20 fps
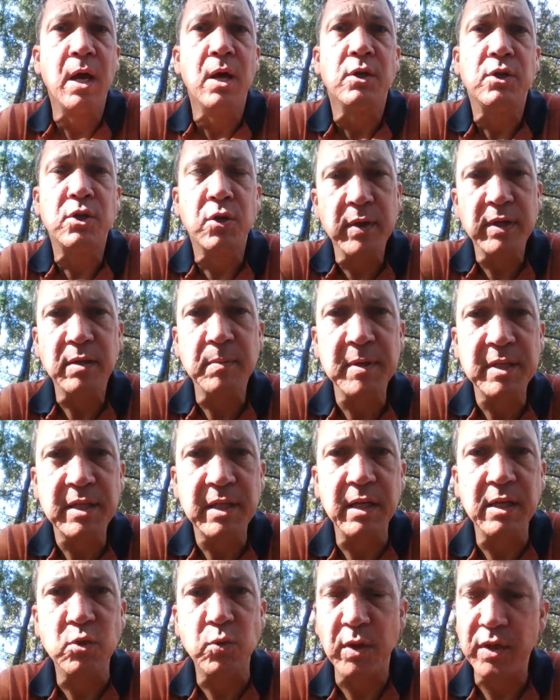True
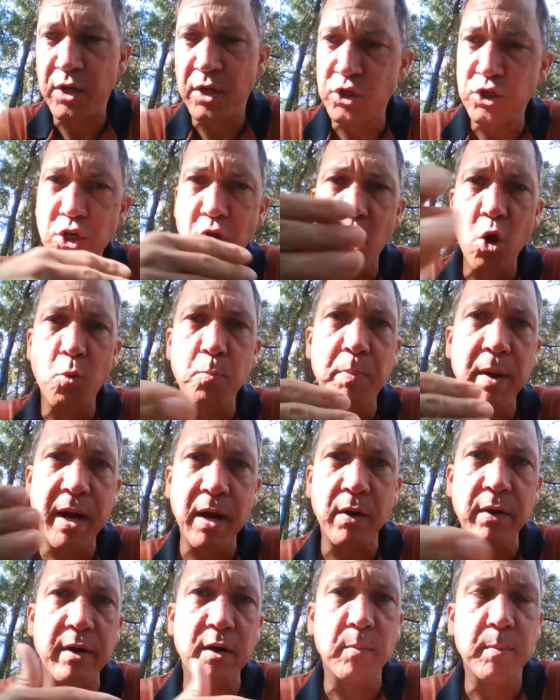intimacy is when there's no
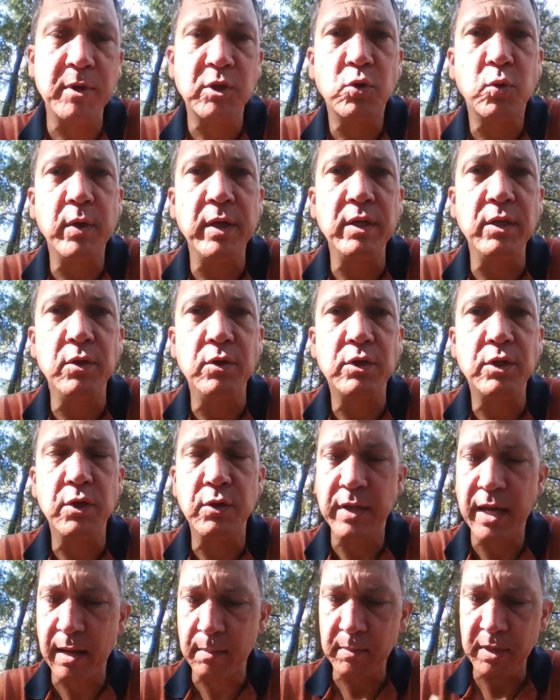barrier between you two.
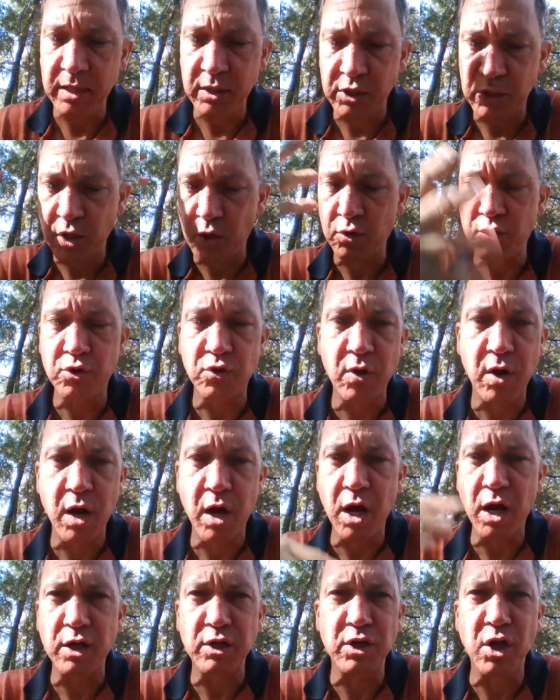That means no
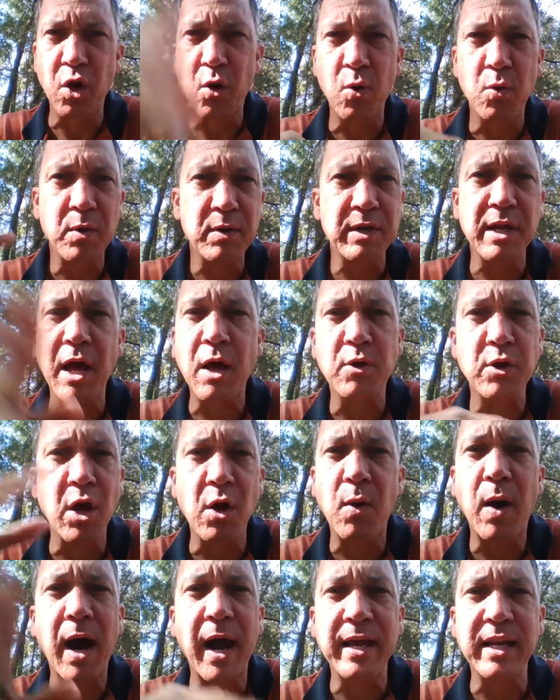drug, no
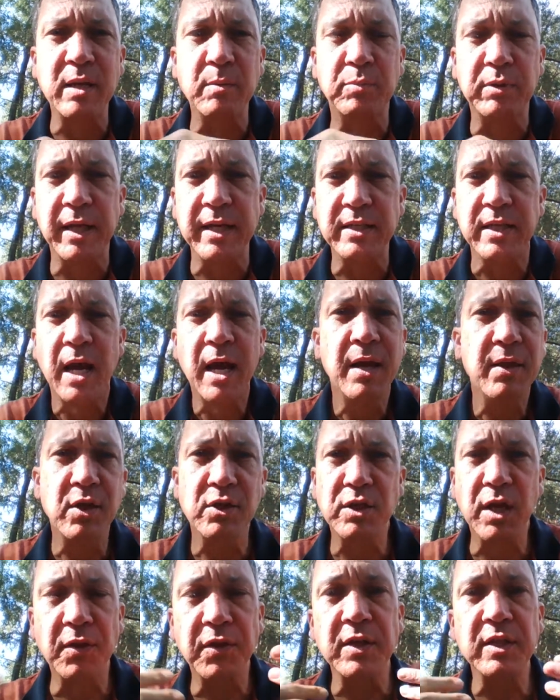hiding place. There's
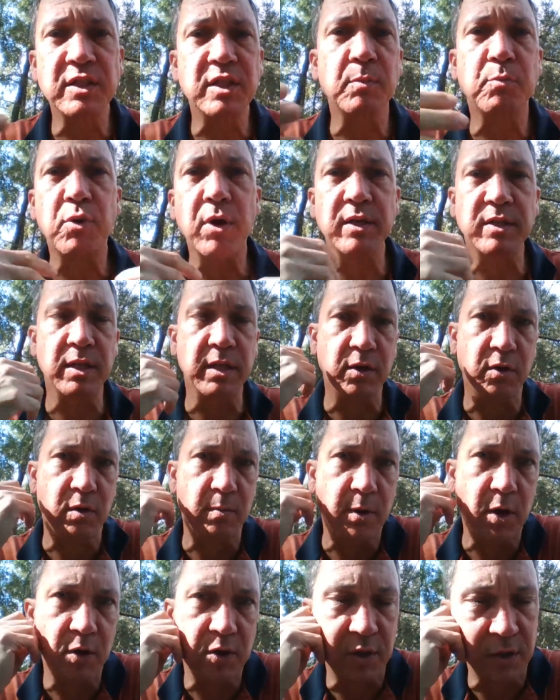nothing suppressing your
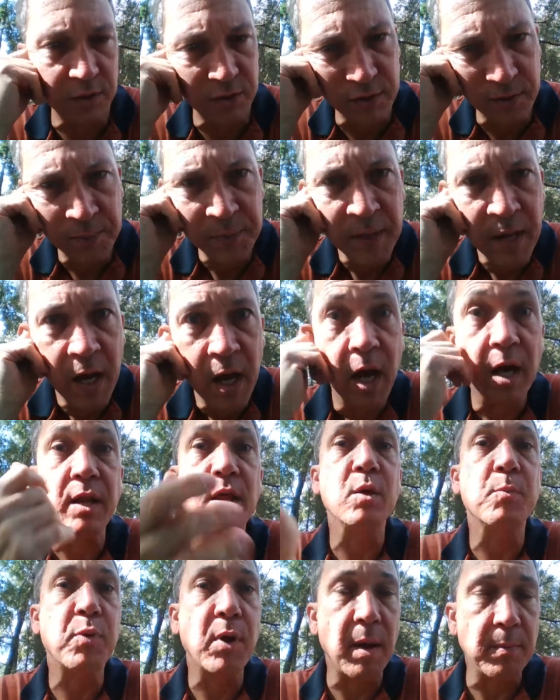emotions.
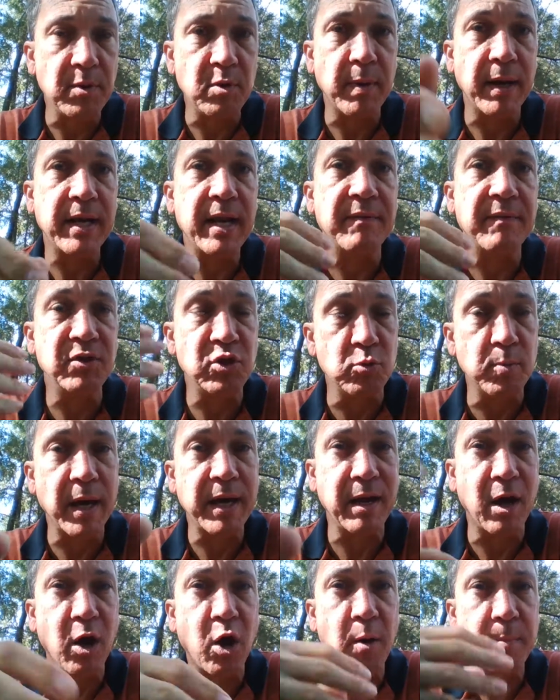Another problem you might have is you
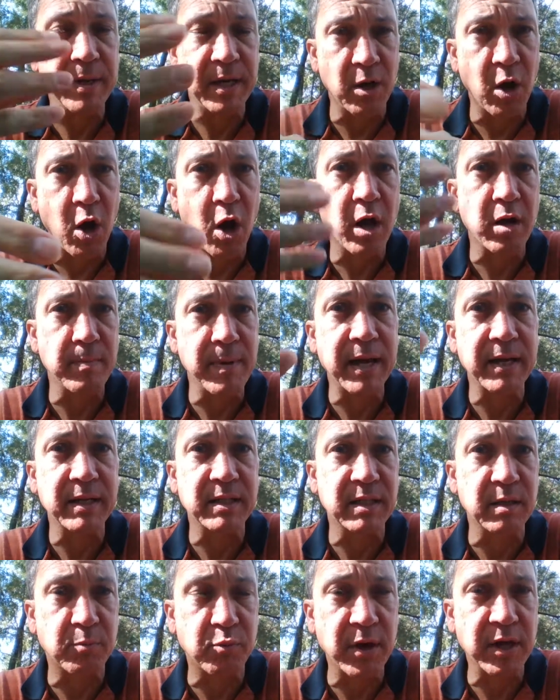might be an automatic
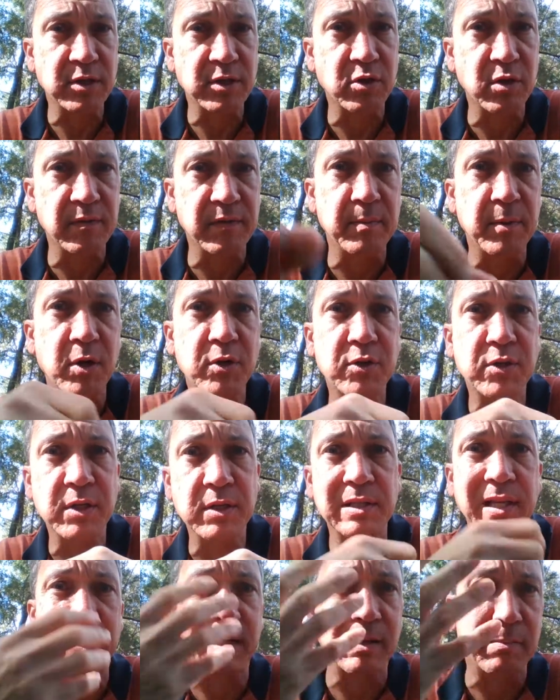suppressor of
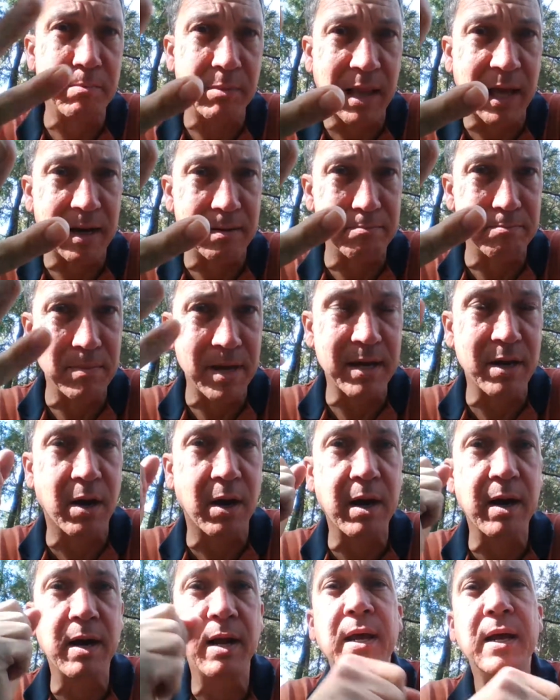emotions, like a lot of men
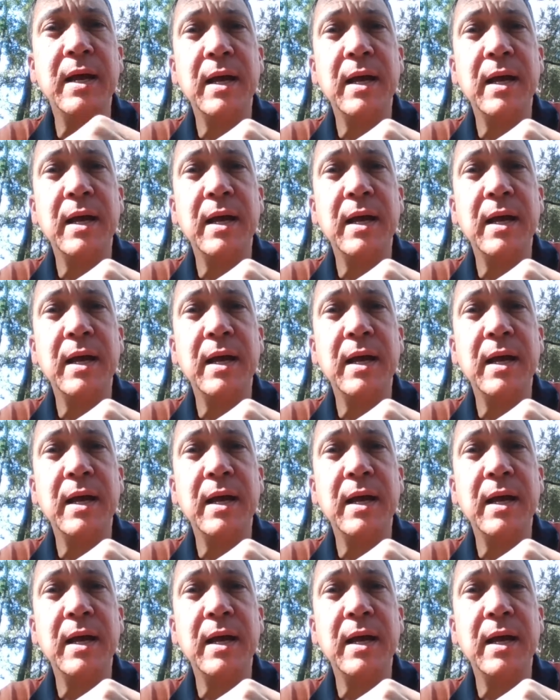are.